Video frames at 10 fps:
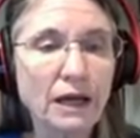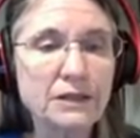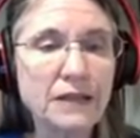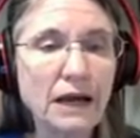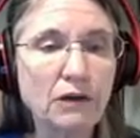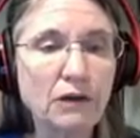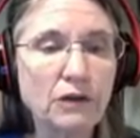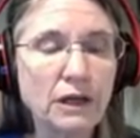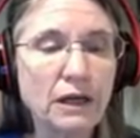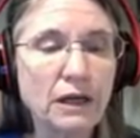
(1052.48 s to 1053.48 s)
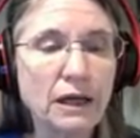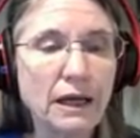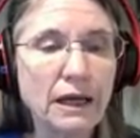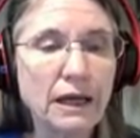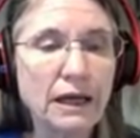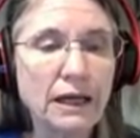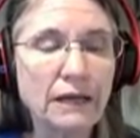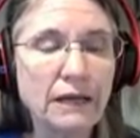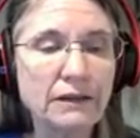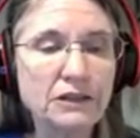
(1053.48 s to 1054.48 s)
Down
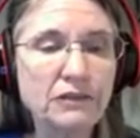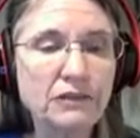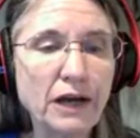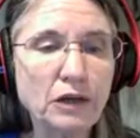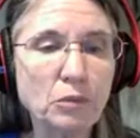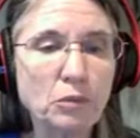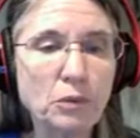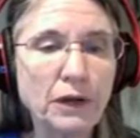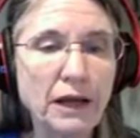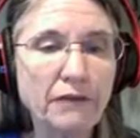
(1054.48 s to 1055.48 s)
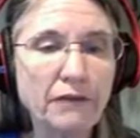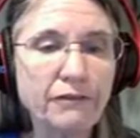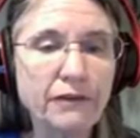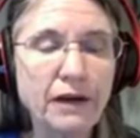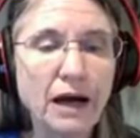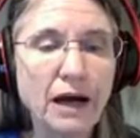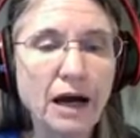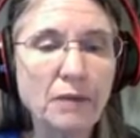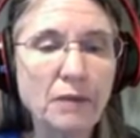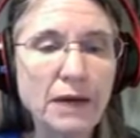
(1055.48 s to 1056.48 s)
in this final printf,
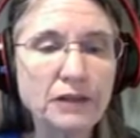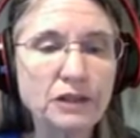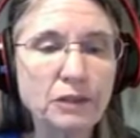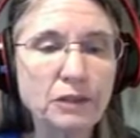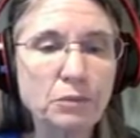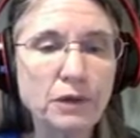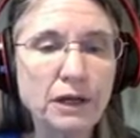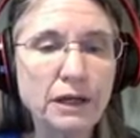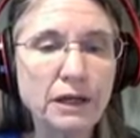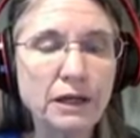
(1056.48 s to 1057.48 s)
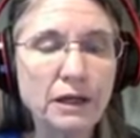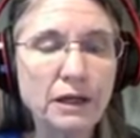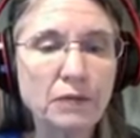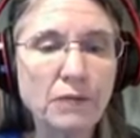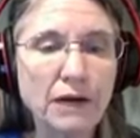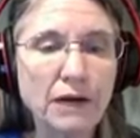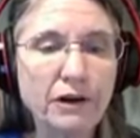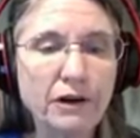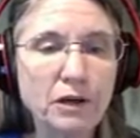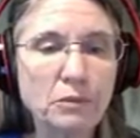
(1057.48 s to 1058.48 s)
I'm actually printing my
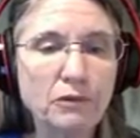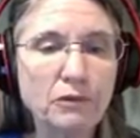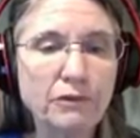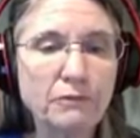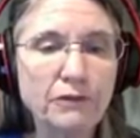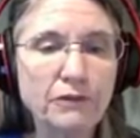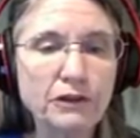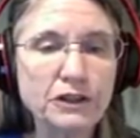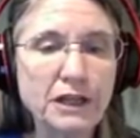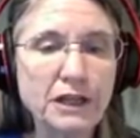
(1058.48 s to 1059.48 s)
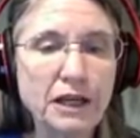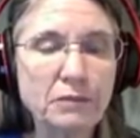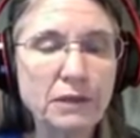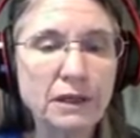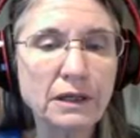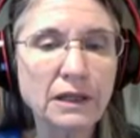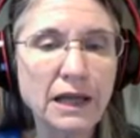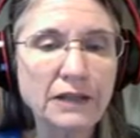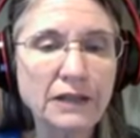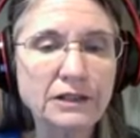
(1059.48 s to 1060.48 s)
variable from first name,
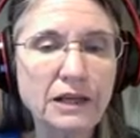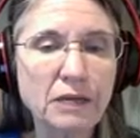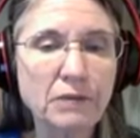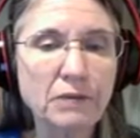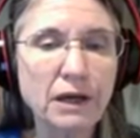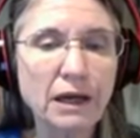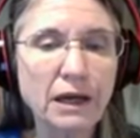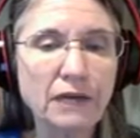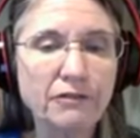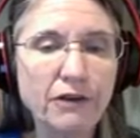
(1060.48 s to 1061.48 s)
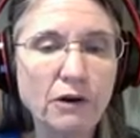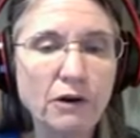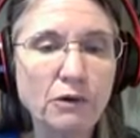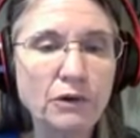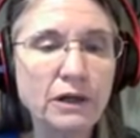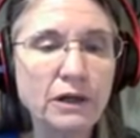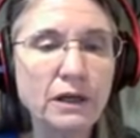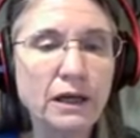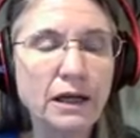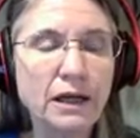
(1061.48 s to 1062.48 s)
last name, and phone,
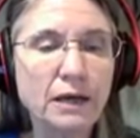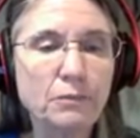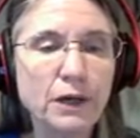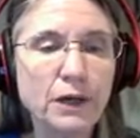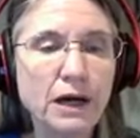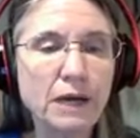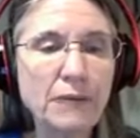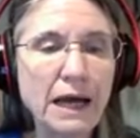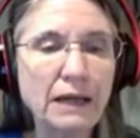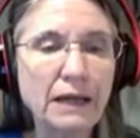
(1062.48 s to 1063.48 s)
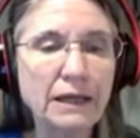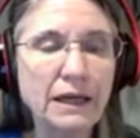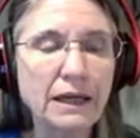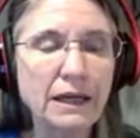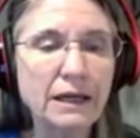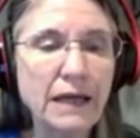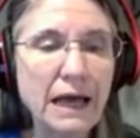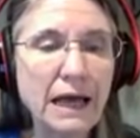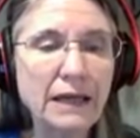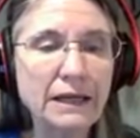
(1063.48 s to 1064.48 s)
but I'm
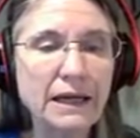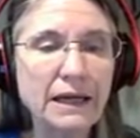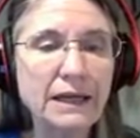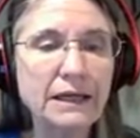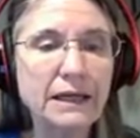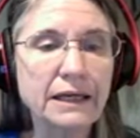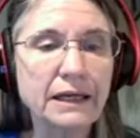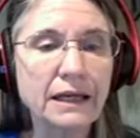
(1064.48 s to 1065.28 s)
allocating